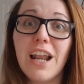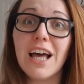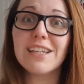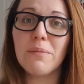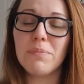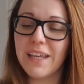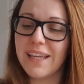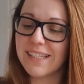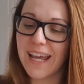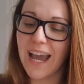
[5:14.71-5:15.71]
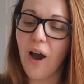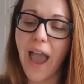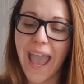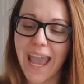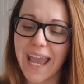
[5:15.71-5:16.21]
last couple of years now,
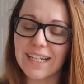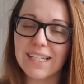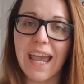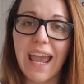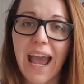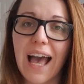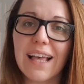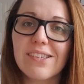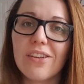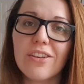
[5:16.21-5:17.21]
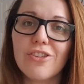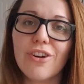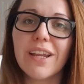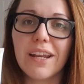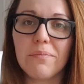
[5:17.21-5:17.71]
and it has
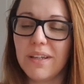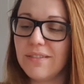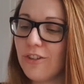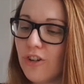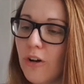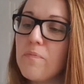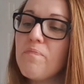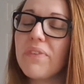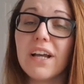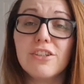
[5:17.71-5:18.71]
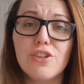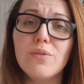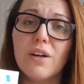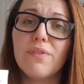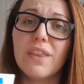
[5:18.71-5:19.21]
done an amazing job. I
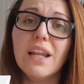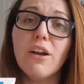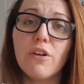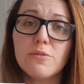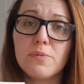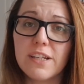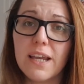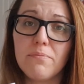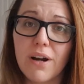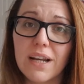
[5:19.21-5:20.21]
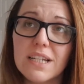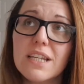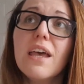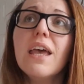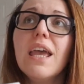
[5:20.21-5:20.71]
do love the La Roche-Posay brand.
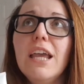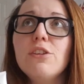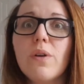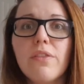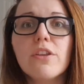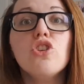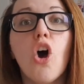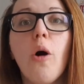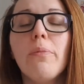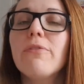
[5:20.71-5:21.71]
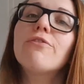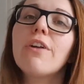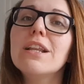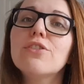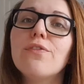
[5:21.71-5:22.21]
It is one of the top
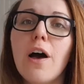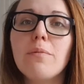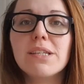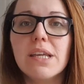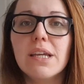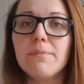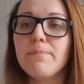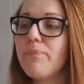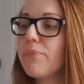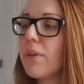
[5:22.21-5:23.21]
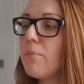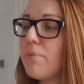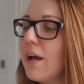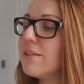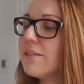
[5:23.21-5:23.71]
French pharmacy
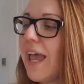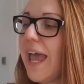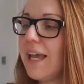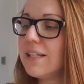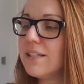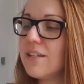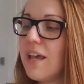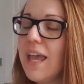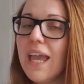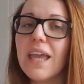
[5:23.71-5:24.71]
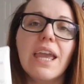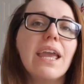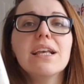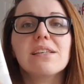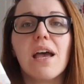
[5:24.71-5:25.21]
brands, and it
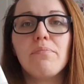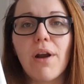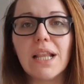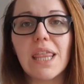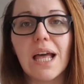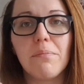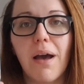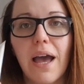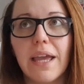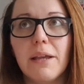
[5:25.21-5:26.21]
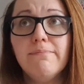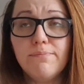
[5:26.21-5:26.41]
is a brand that my